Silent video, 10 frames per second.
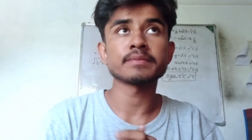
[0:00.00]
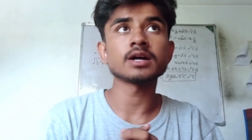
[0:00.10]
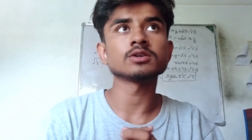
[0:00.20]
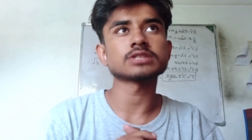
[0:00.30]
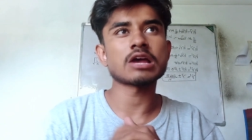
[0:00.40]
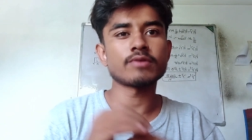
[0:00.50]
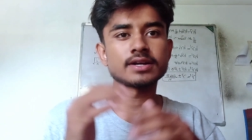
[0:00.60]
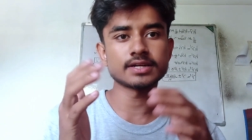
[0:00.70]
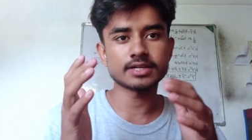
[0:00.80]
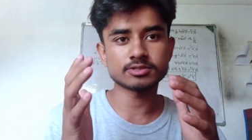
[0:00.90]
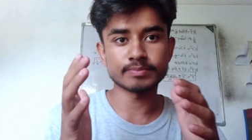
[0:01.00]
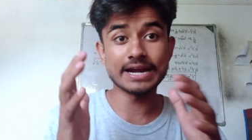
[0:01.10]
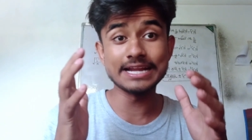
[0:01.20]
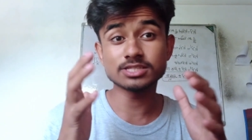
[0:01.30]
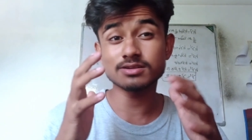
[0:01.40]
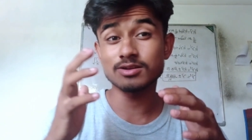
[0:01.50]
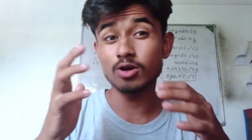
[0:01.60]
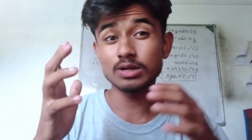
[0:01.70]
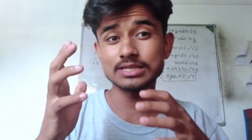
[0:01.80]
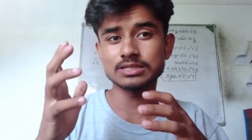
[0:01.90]
Because I want some additional
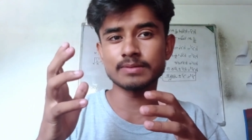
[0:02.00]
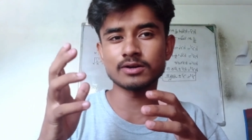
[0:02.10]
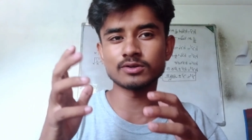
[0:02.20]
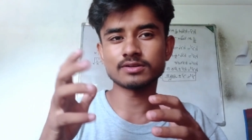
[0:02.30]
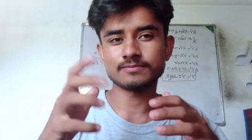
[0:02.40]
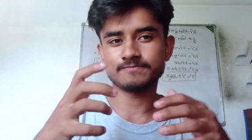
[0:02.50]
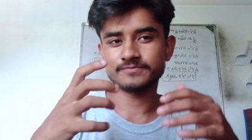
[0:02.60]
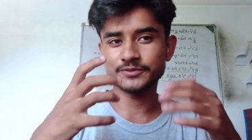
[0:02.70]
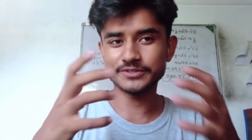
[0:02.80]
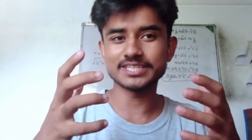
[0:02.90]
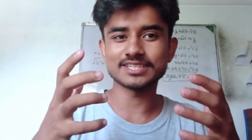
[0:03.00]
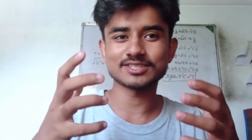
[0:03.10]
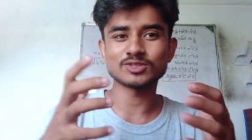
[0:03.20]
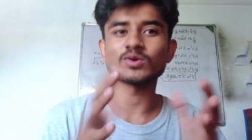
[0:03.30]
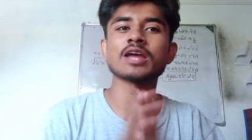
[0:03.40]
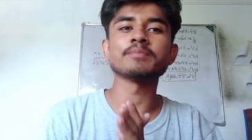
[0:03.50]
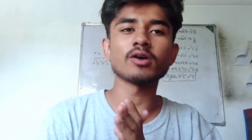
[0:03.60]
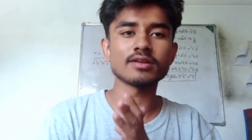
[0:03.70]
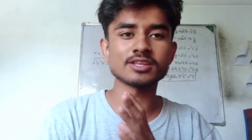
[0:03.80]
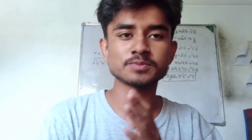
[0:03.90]
knowledge about physics. So I
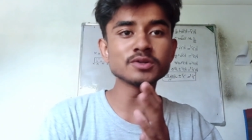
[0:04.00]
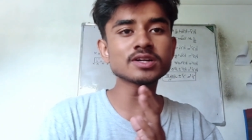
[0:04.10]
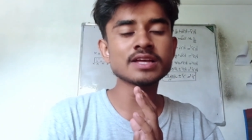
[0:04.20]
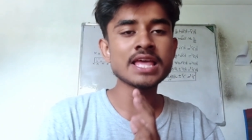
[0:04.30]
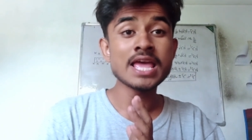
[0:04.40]
bought this book